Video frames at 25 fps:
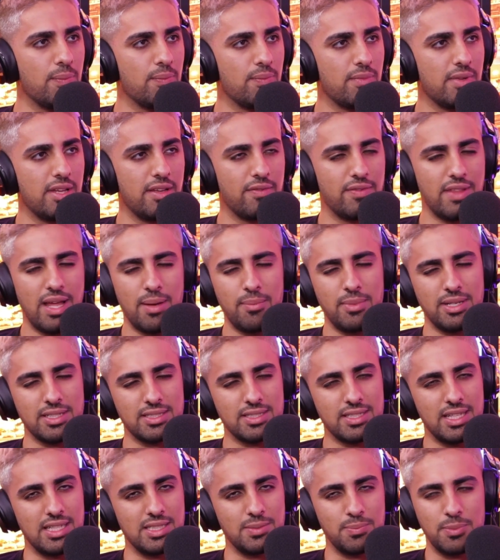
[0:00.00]
know if that
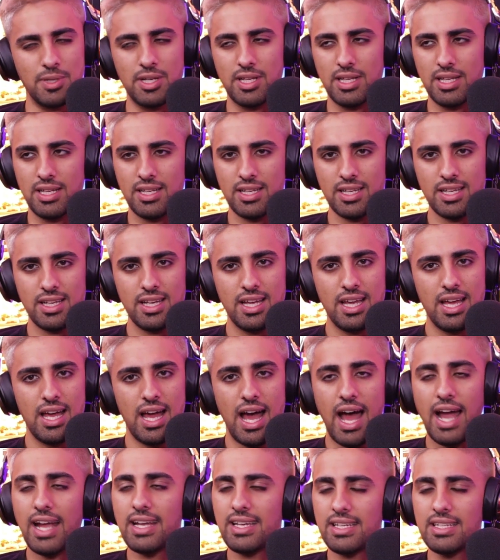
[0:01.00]
makes sense, but
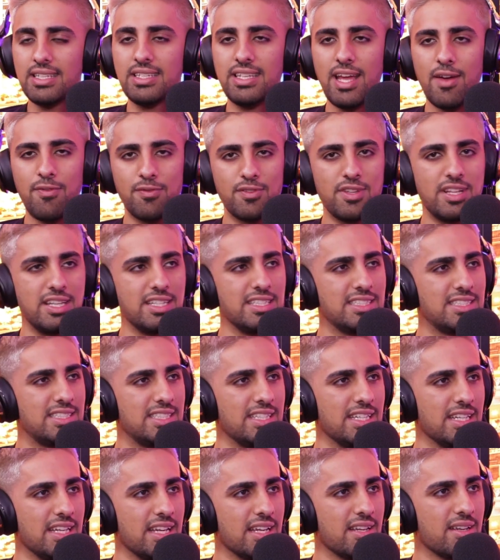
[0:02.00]
I can definitely
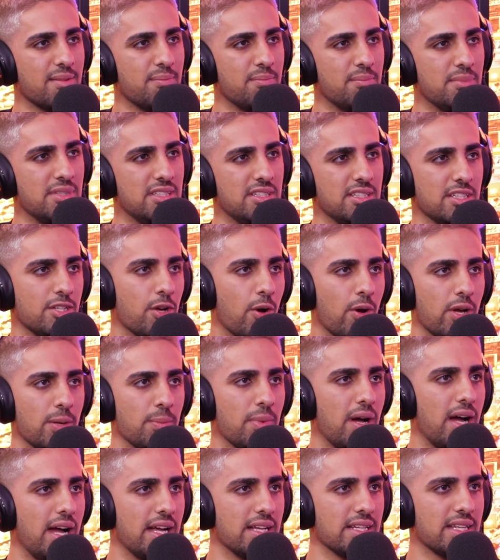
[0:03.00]
see me going
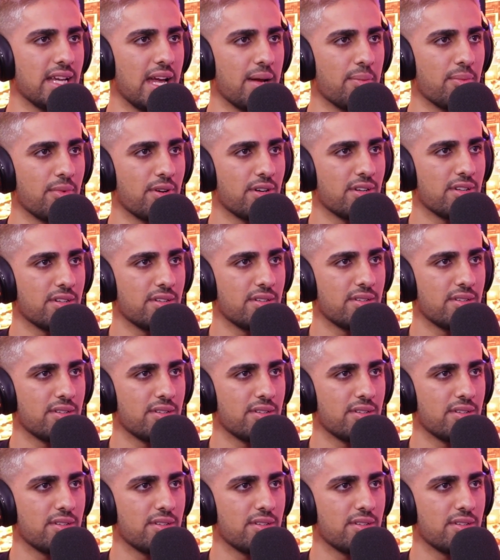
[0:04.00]
behind camera.